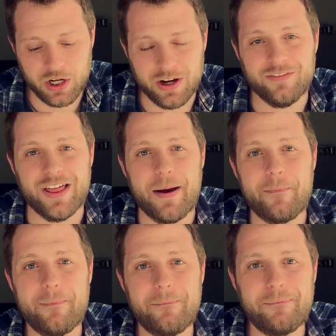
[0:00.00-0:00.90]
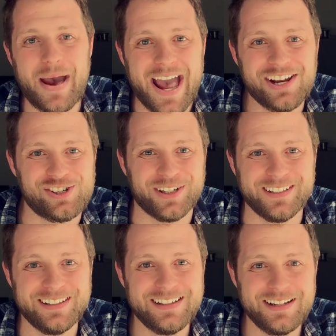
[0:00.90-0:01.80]
of that passion
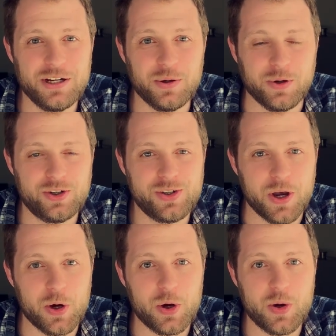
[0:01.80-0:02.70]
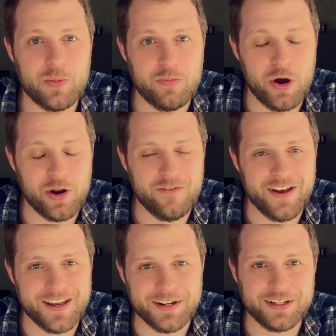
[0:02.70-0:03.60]
which so
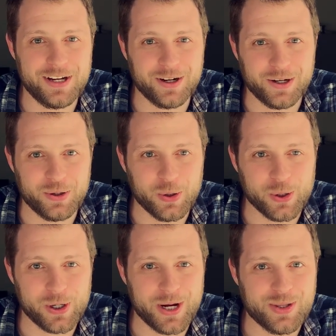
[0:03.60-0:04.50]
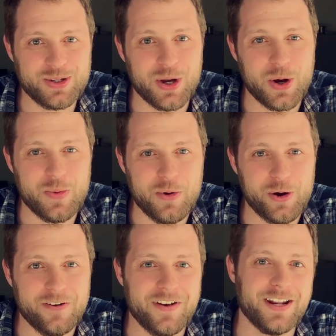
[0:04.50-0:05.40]
motivated Kierkegaard and so
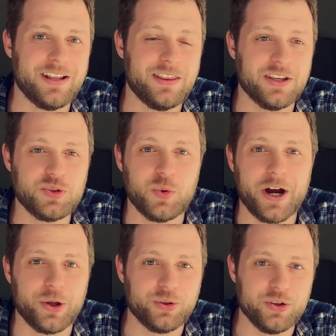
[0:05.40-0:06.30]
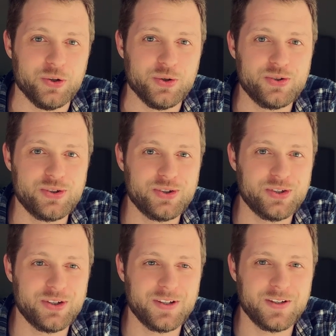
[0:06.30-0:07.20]
motivated this wild goose
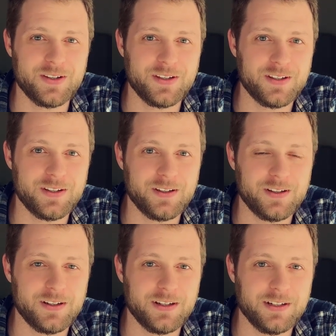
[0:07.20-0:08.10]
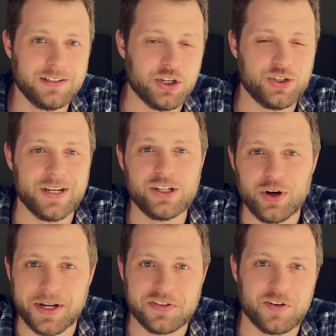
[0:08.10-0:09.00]
to seek
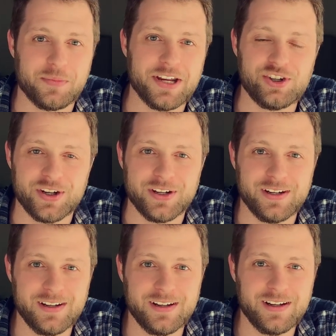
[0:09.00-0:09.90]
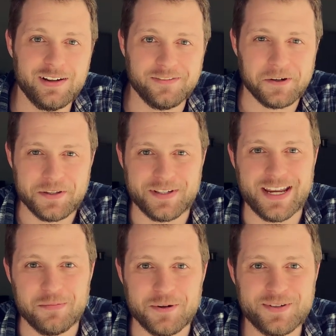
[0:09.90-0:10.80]
transformation for his
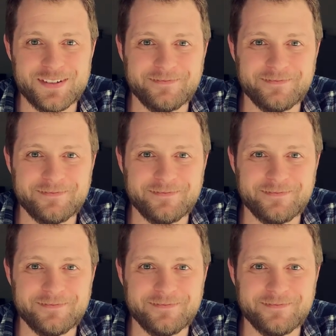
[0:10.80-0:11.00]
neighbors.